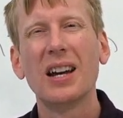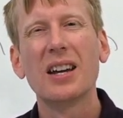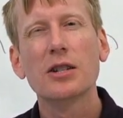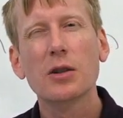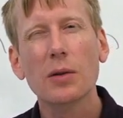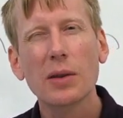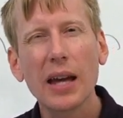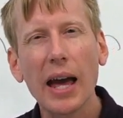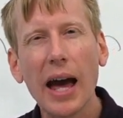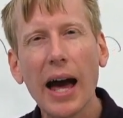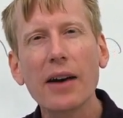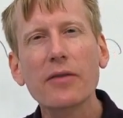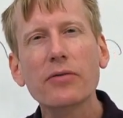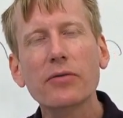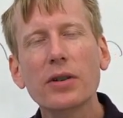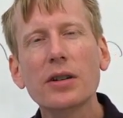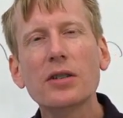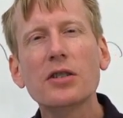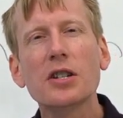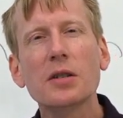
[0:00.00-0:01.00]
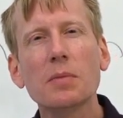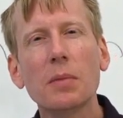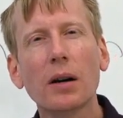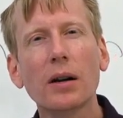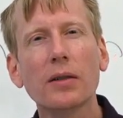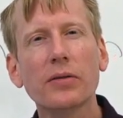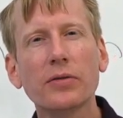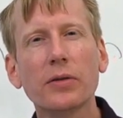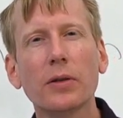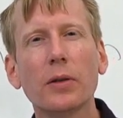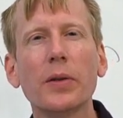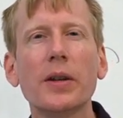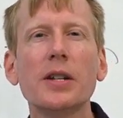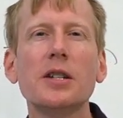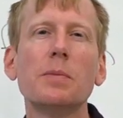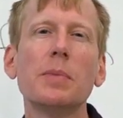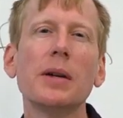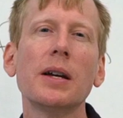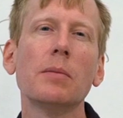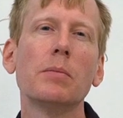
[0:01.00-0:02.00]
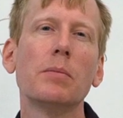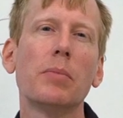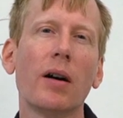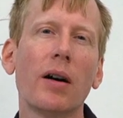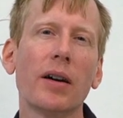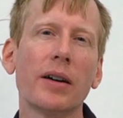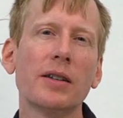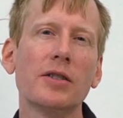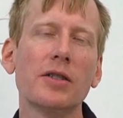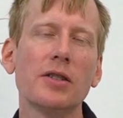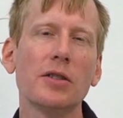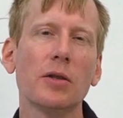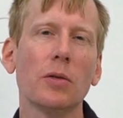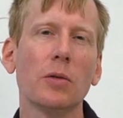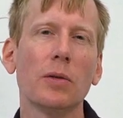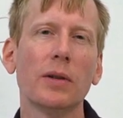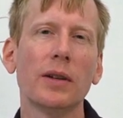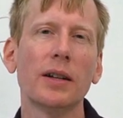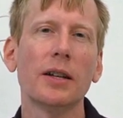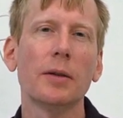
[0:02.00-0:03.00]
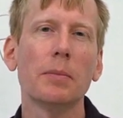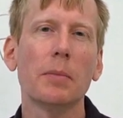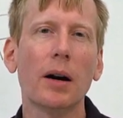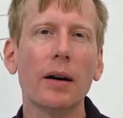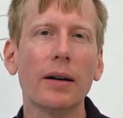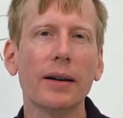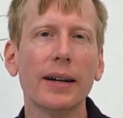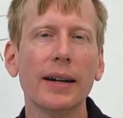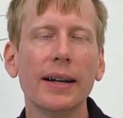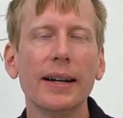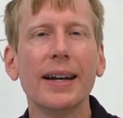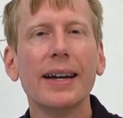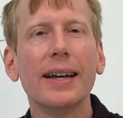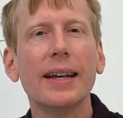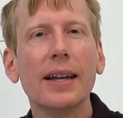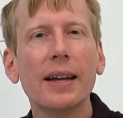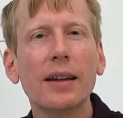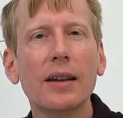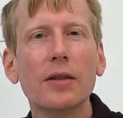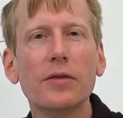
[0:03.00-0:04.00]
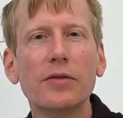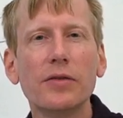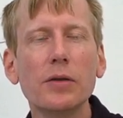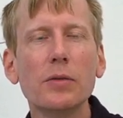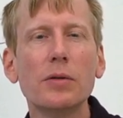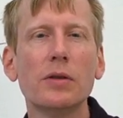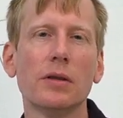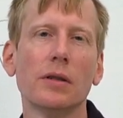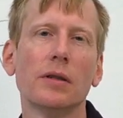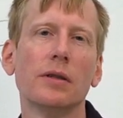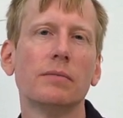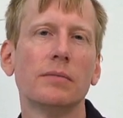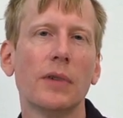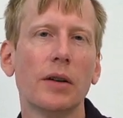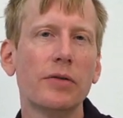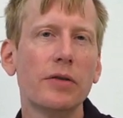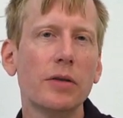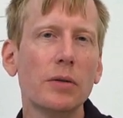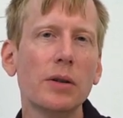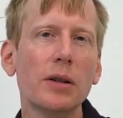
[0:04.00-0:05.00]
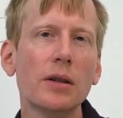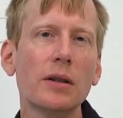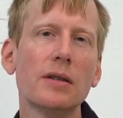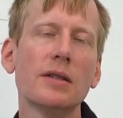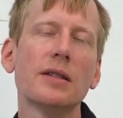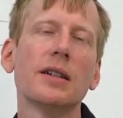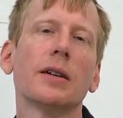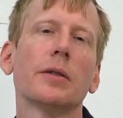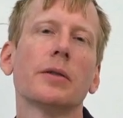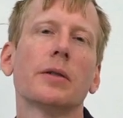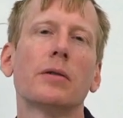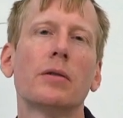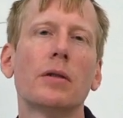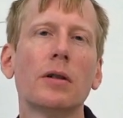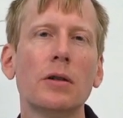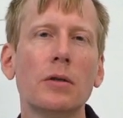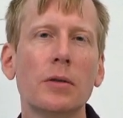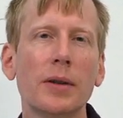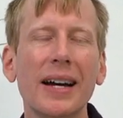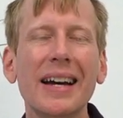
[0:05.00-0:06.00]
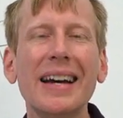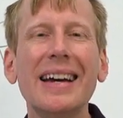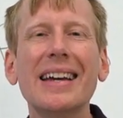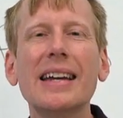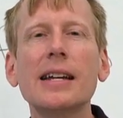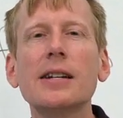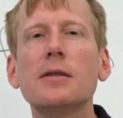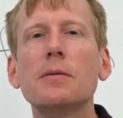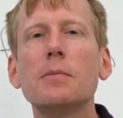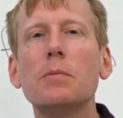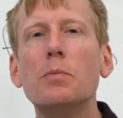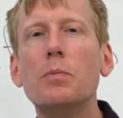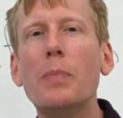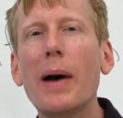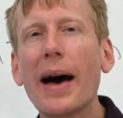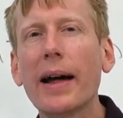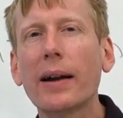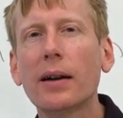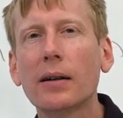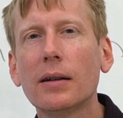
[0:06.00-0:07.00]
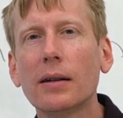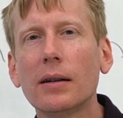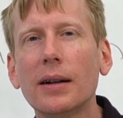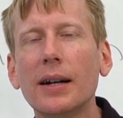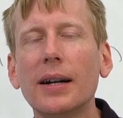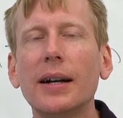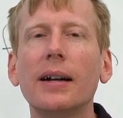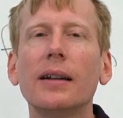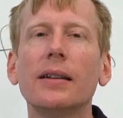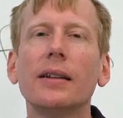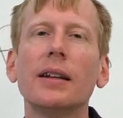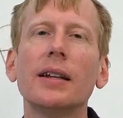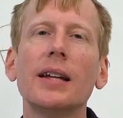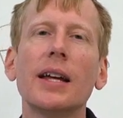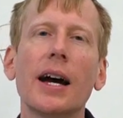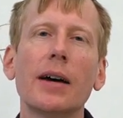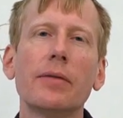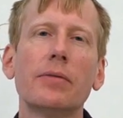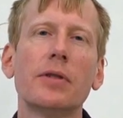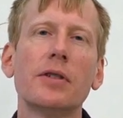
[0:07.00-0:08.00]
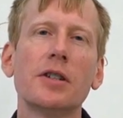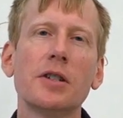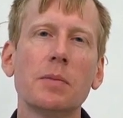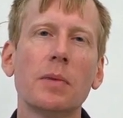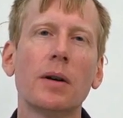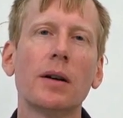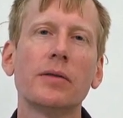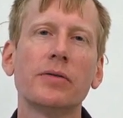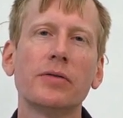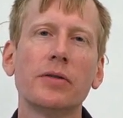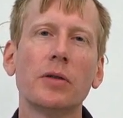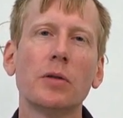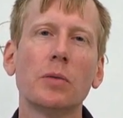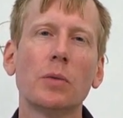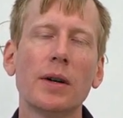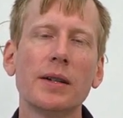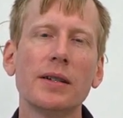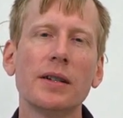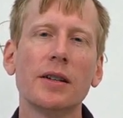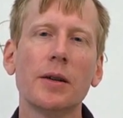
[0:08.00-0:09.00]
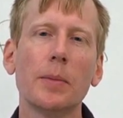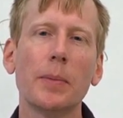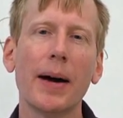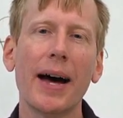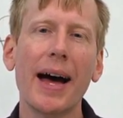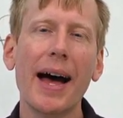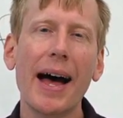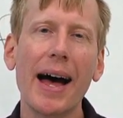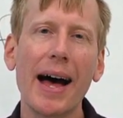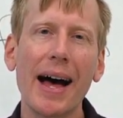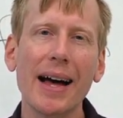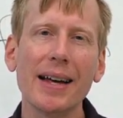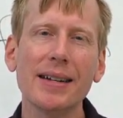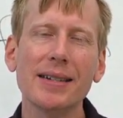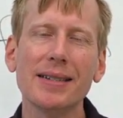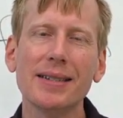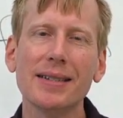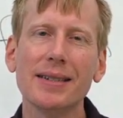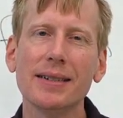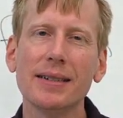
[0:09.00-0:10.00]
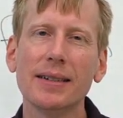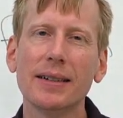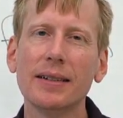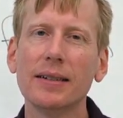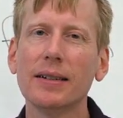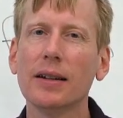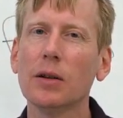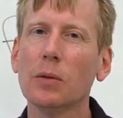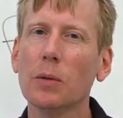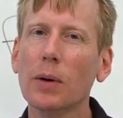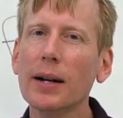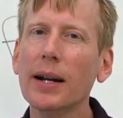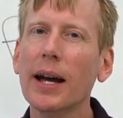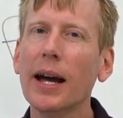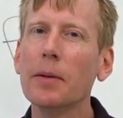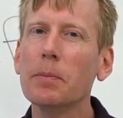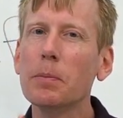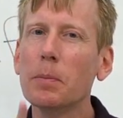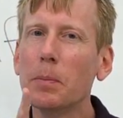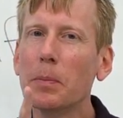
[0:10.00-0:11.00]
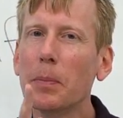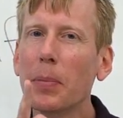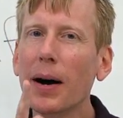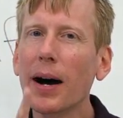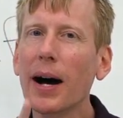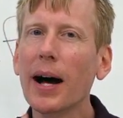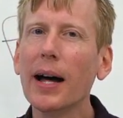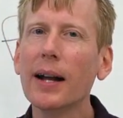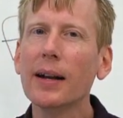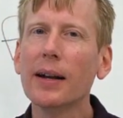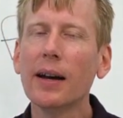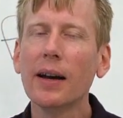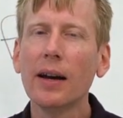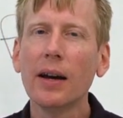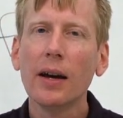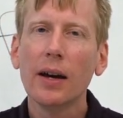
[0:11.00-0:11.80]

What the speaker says: So the average smartphone that's being bought and sold in the market in the future, a few years down the road, is better than the average smartphone was in the past, on one hand, but